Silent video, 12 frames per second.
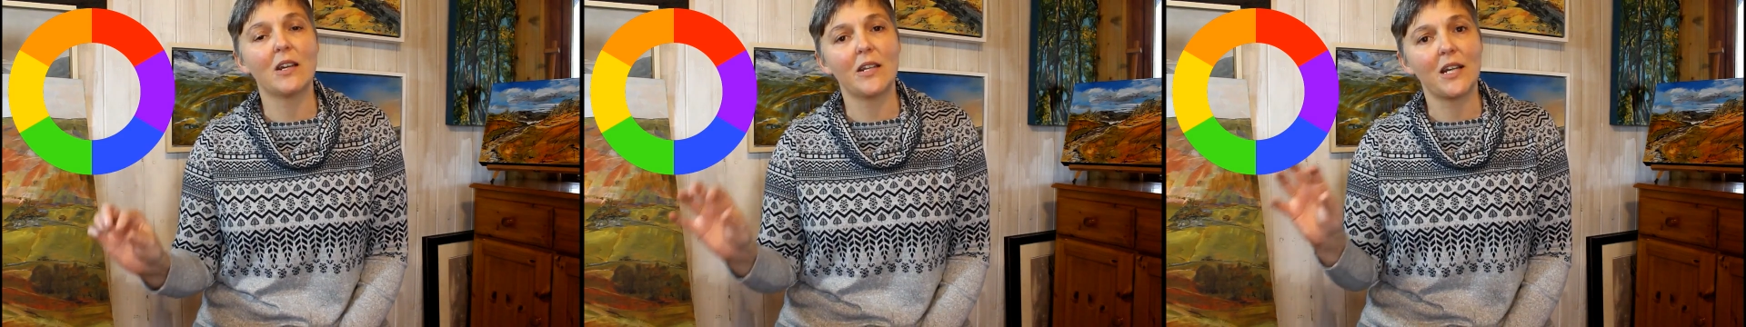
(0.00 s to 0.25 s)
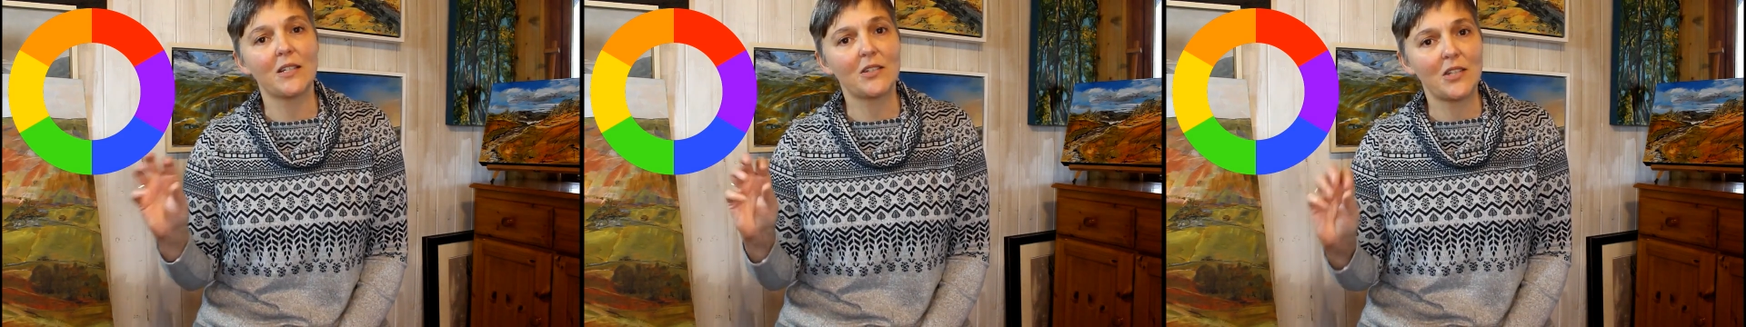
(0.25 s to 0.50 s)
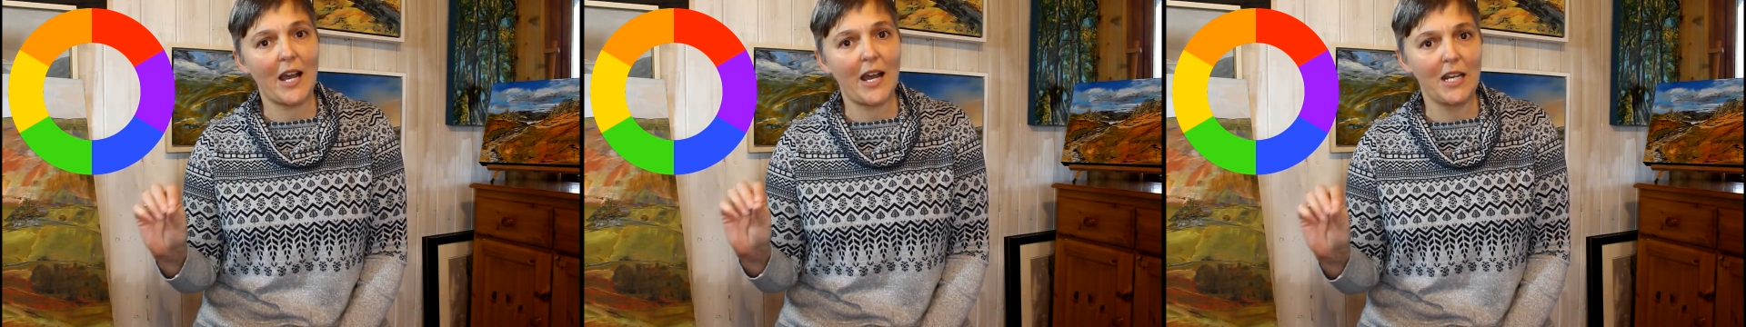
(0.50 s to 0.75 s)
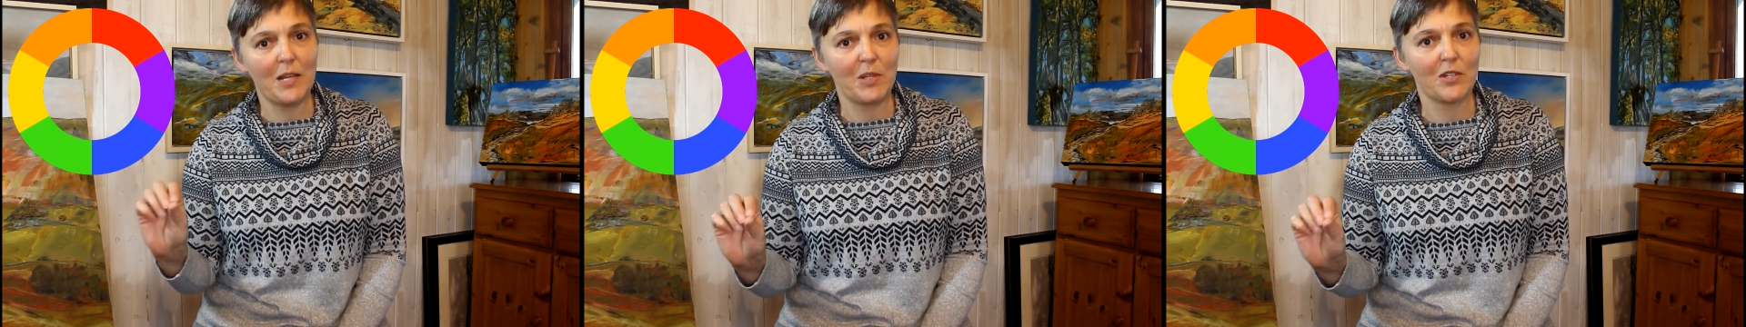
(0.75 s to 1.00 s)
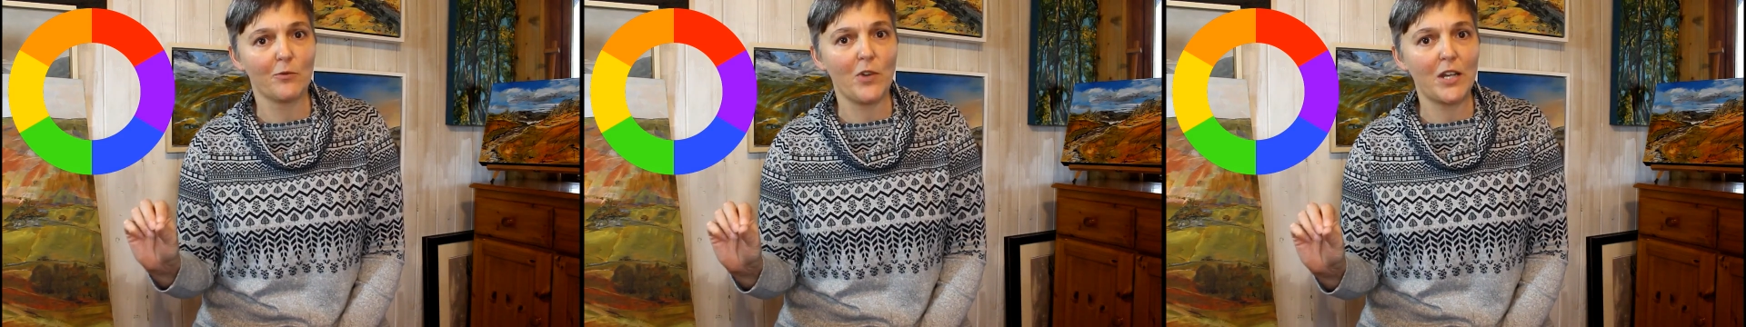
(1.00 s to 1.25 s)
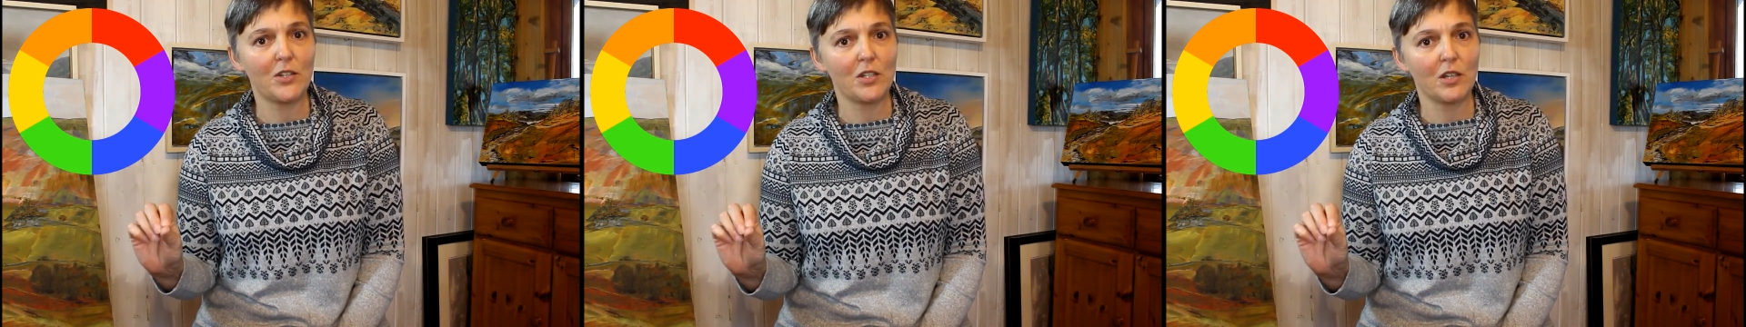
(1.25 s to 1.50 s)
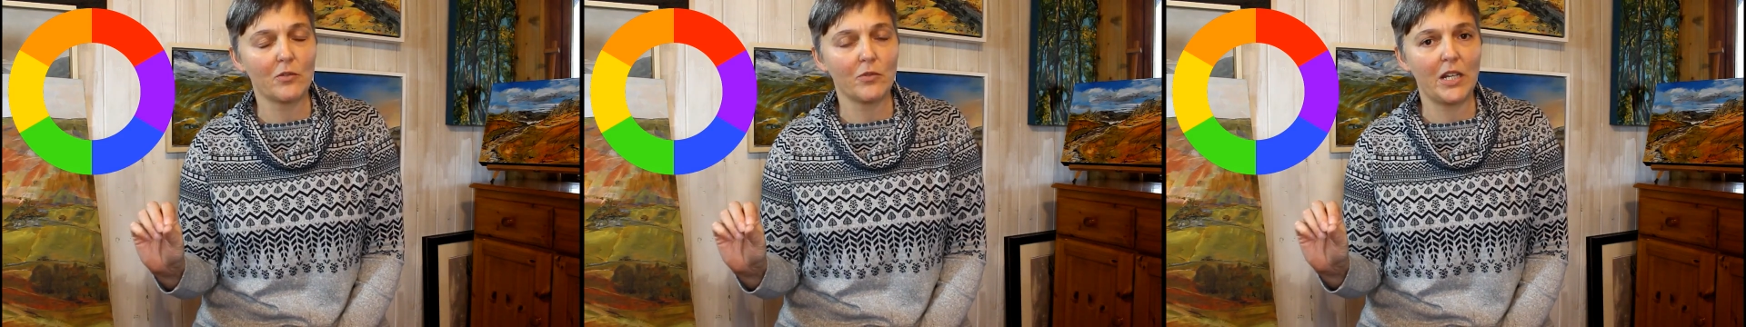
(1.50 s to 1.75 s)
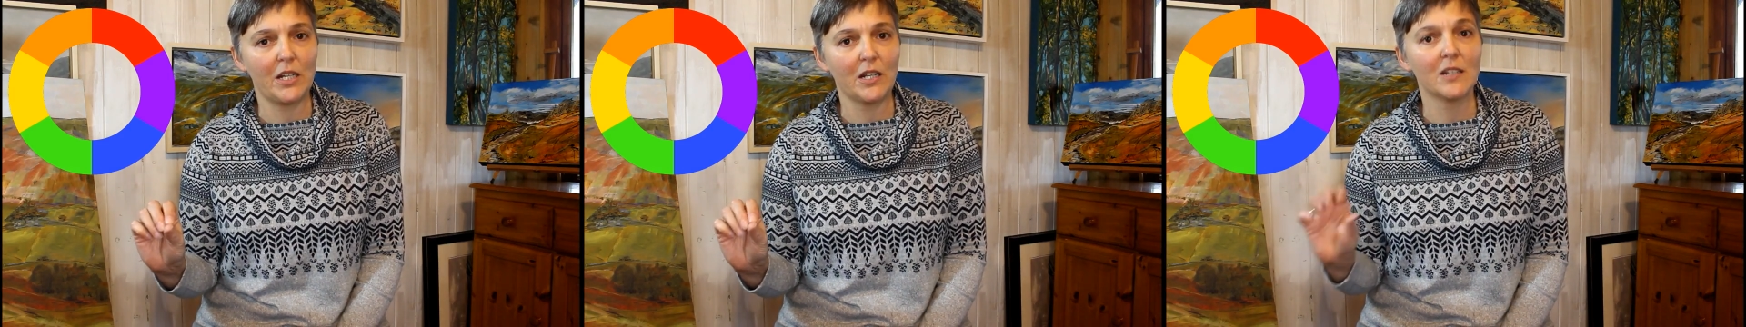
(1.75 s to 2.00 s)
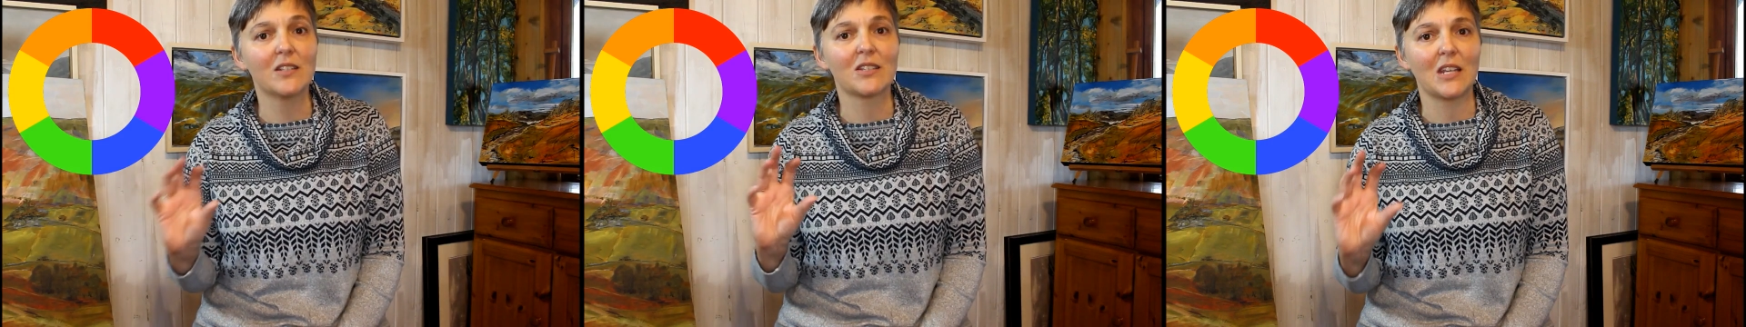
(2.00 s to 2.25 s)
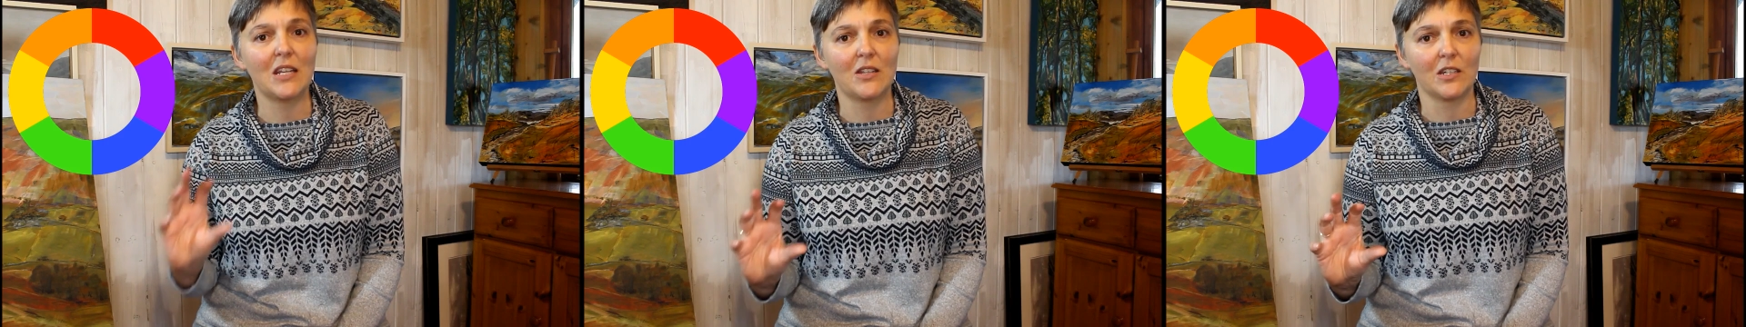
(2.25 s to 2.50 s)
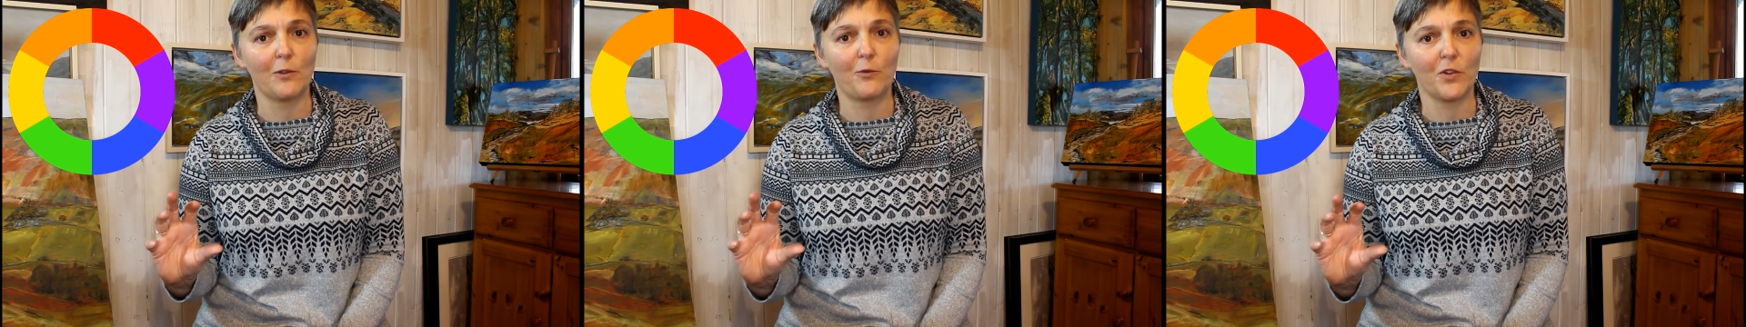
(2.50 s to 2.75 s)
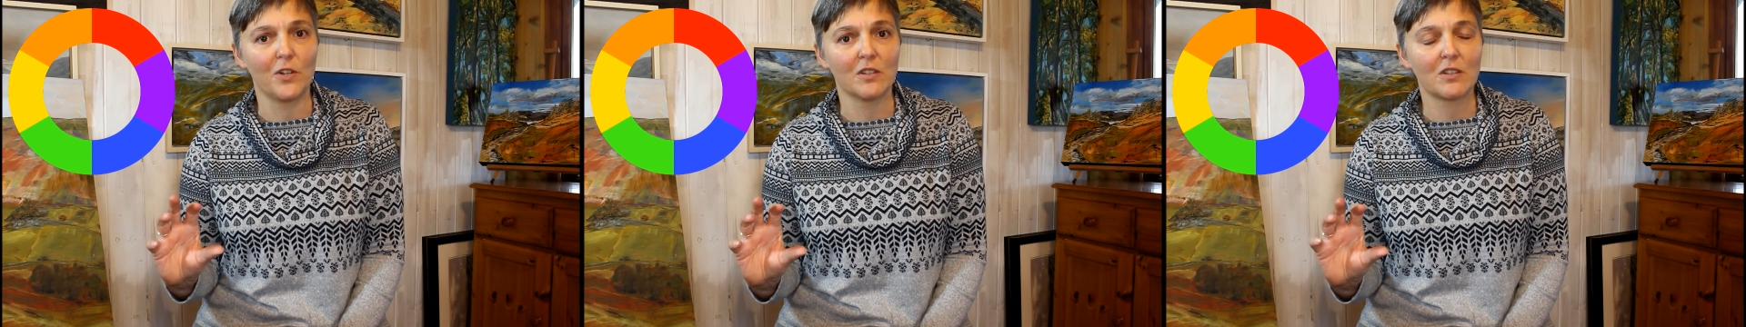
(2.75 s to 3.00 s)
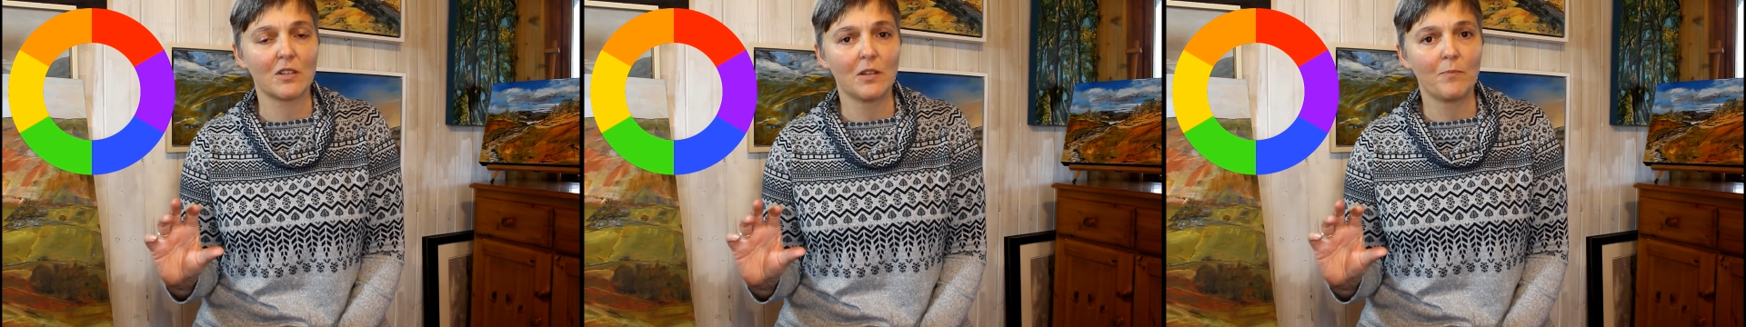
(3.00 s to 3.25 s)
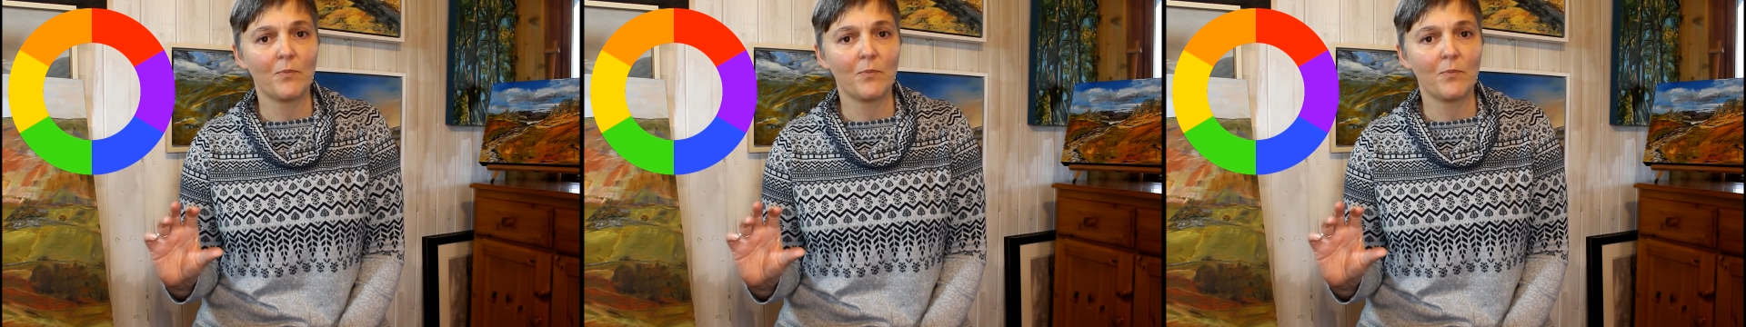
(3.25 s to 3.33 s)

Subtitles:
and add a tiny bit of red to your green and see the difference.